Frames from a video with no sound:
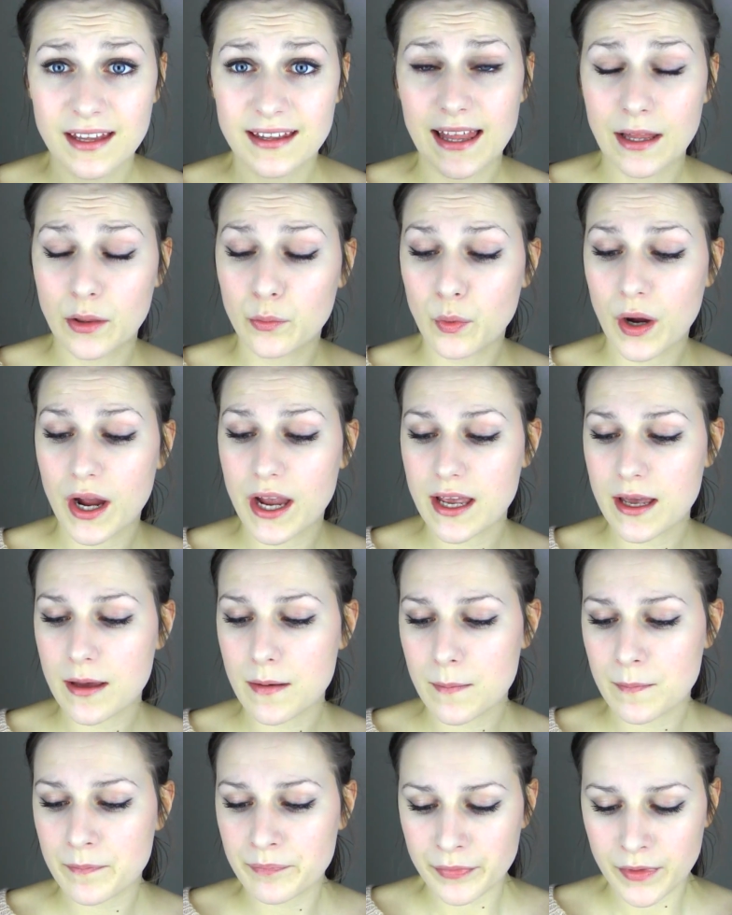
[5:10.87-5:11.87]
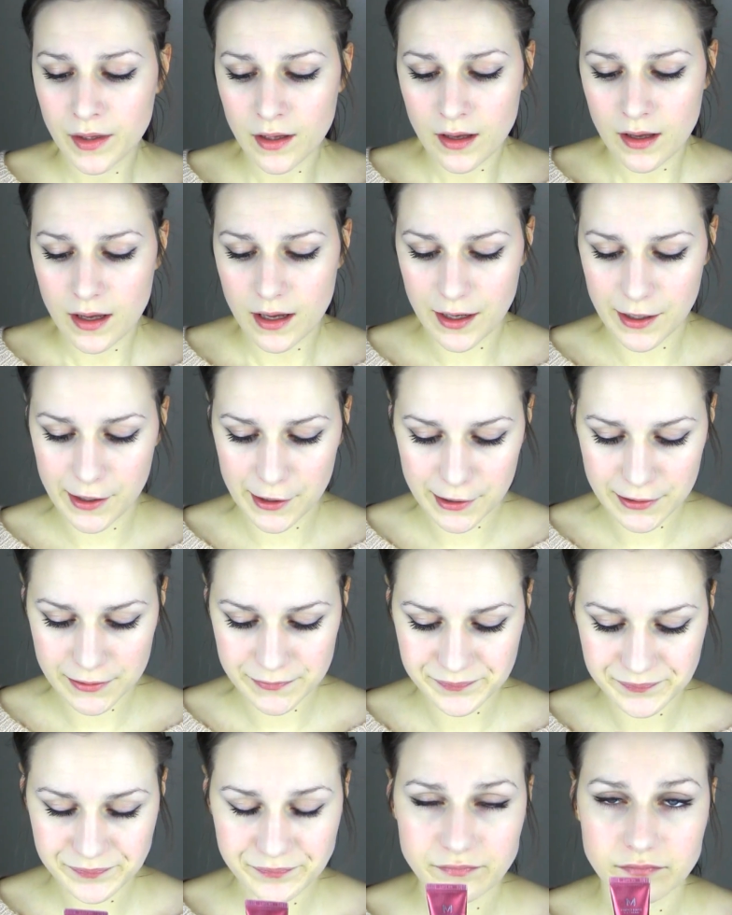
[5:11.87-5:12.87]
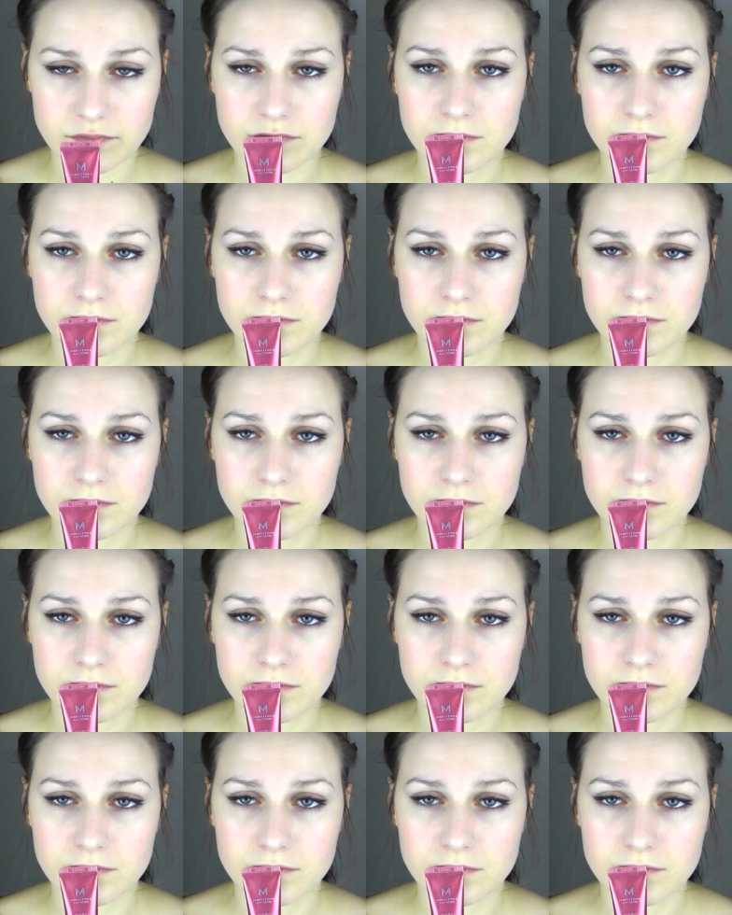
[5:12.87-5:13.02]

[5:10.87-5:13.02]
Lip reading: that way. And